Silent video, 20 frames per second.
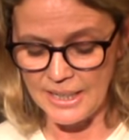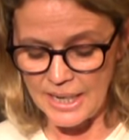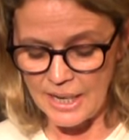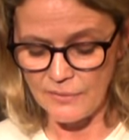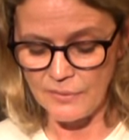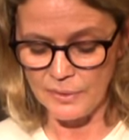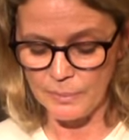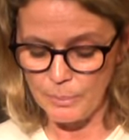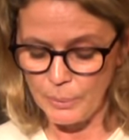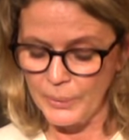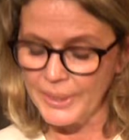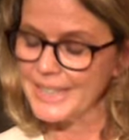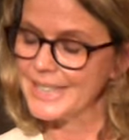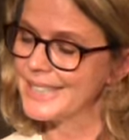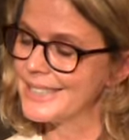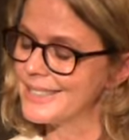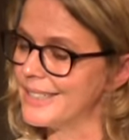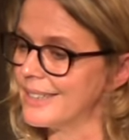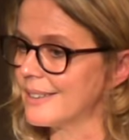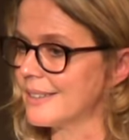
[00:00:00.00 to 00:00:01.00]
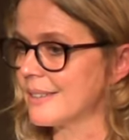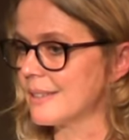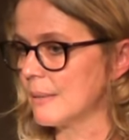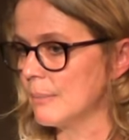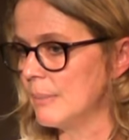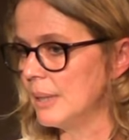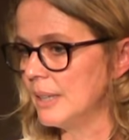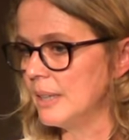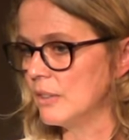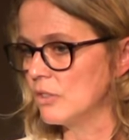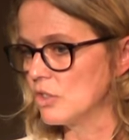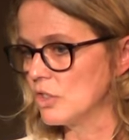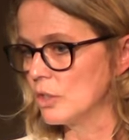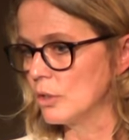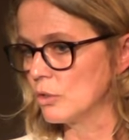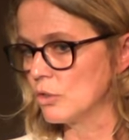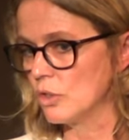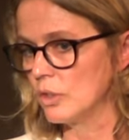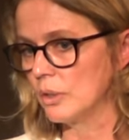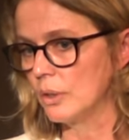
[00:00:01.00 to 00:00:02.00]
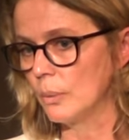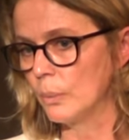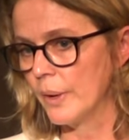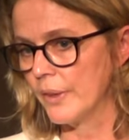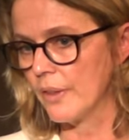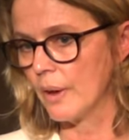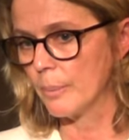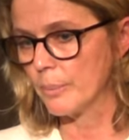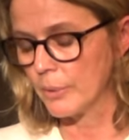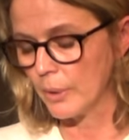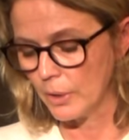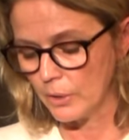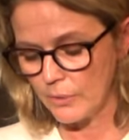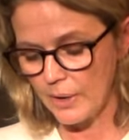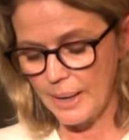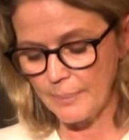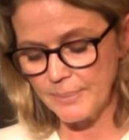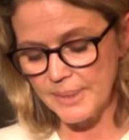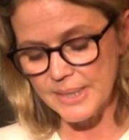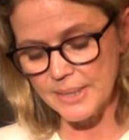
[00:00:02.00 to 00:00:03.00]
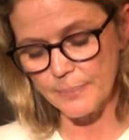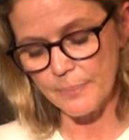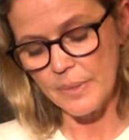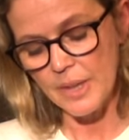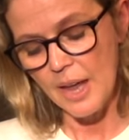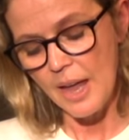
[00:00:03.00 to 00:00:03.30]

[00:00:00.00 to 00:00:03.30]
11.6 million children with our programs.